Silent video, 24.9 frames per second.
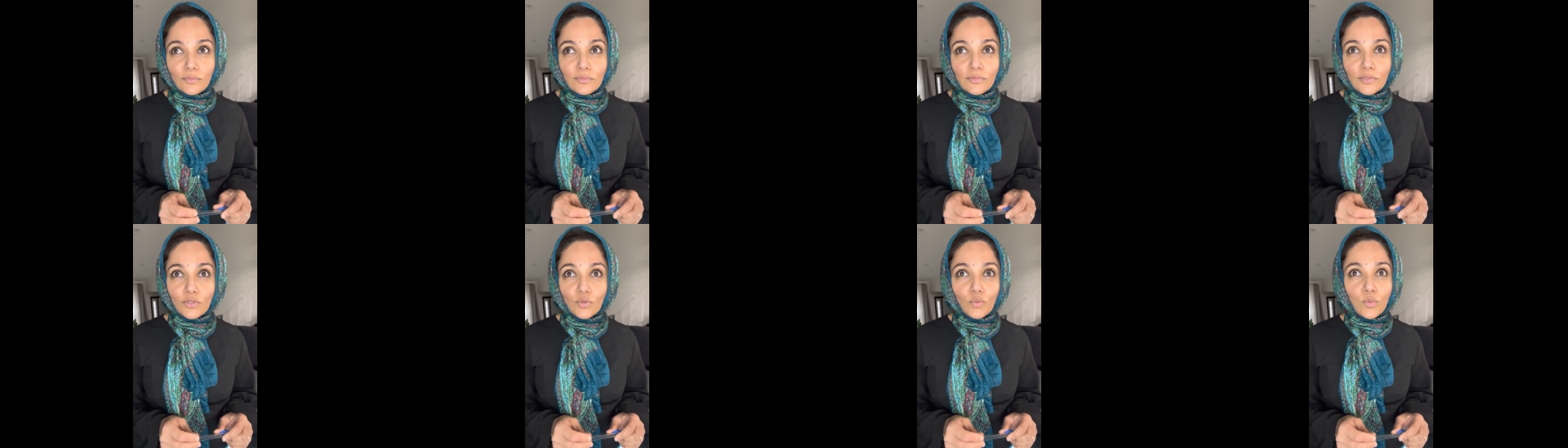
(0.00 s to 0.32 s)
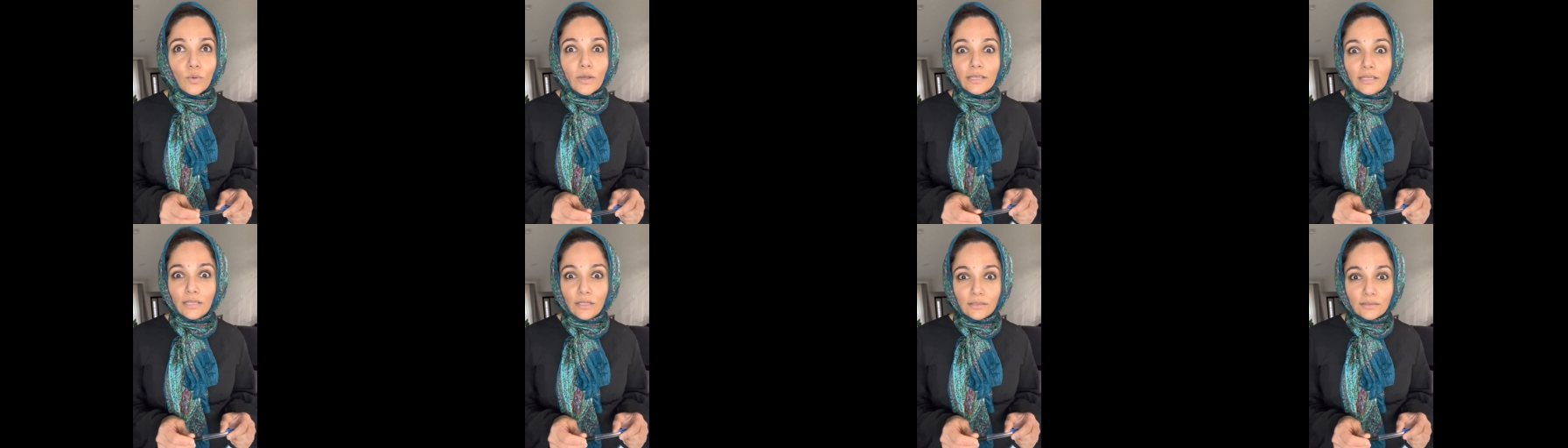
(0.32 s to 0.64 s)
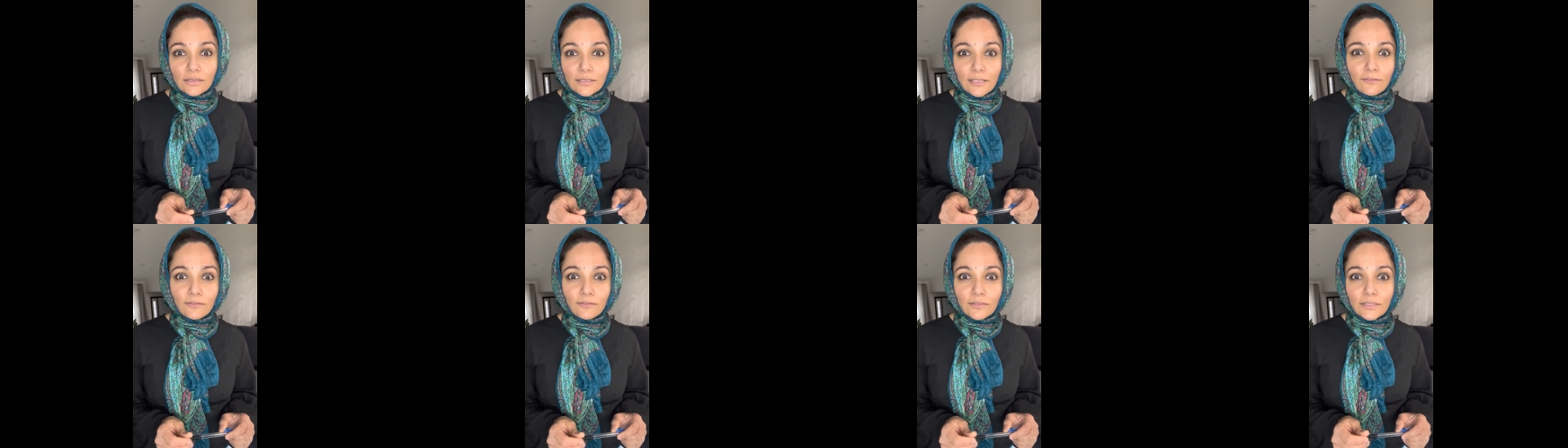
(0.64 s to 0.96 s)

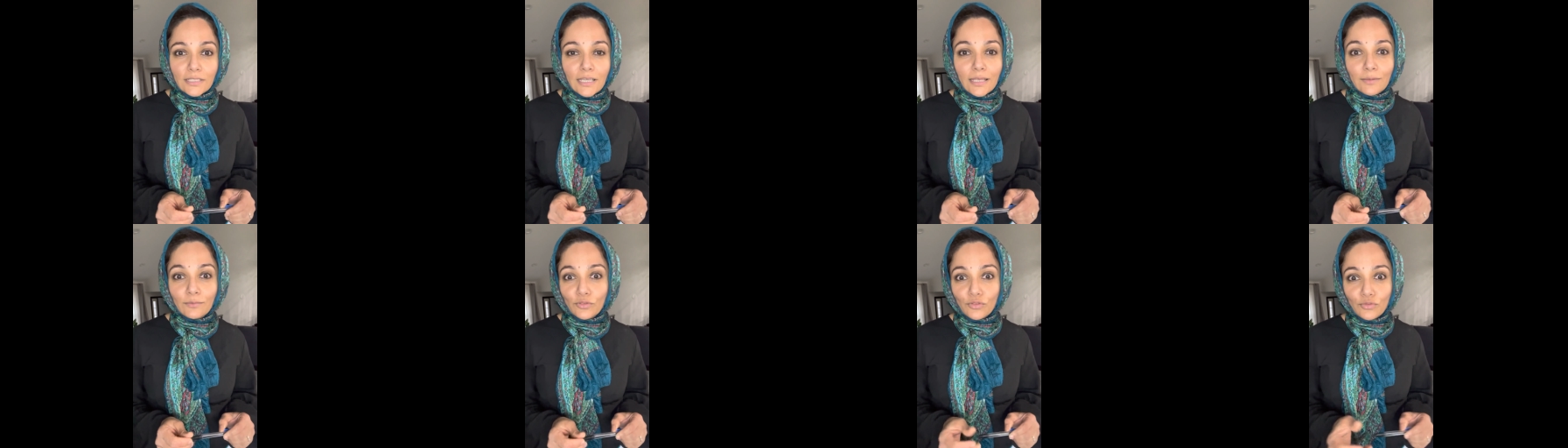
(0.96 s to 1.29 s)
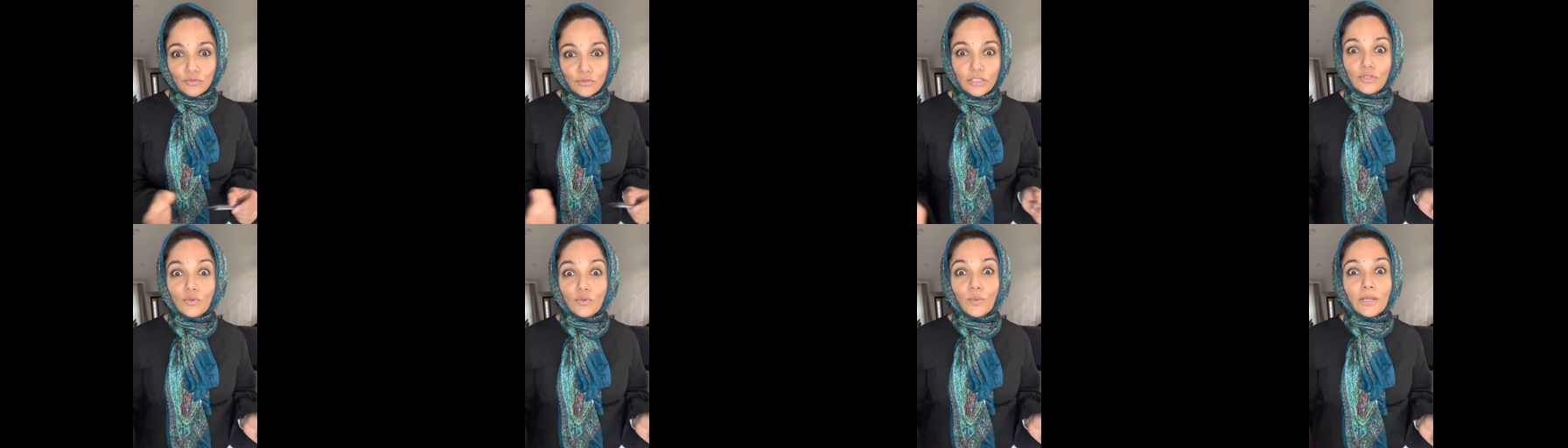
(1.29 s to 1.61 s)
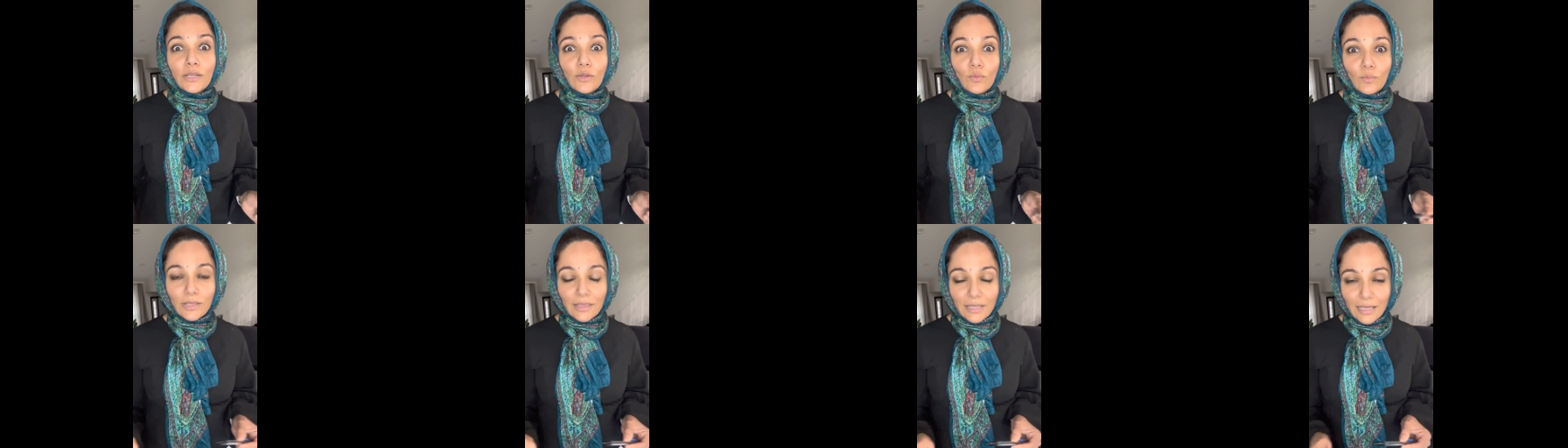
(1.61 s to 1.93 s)
27 times 3,
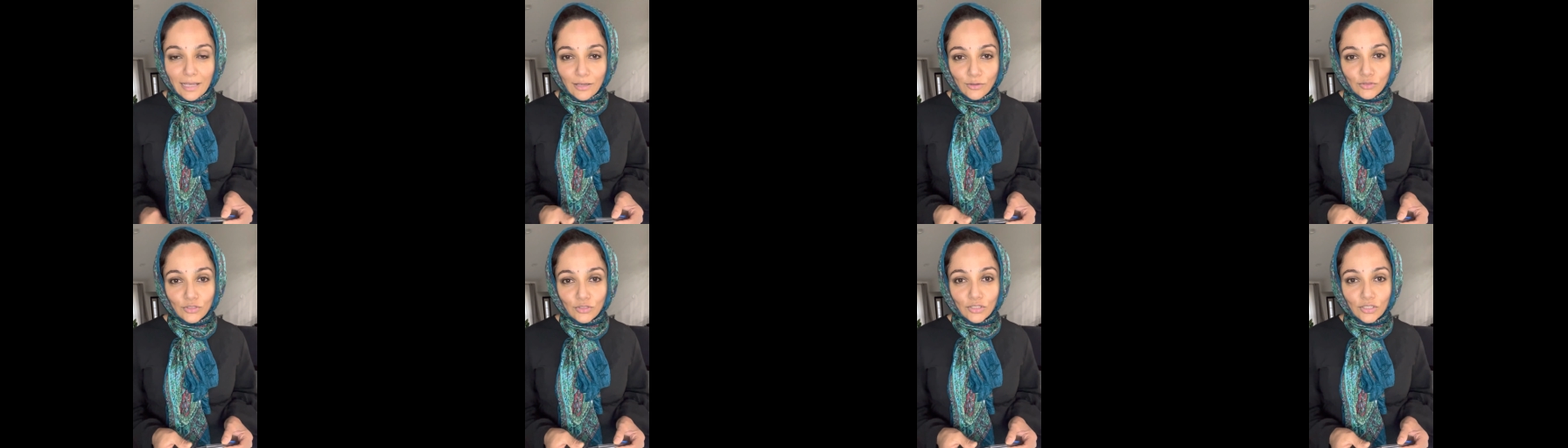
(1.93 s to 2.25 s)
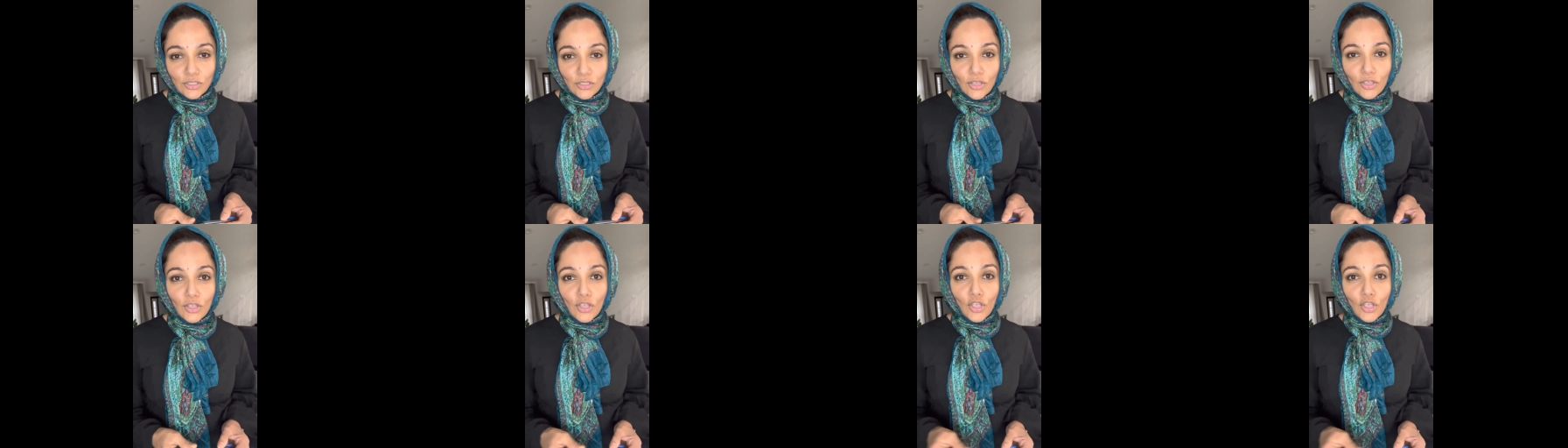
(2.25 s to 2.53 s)
21,000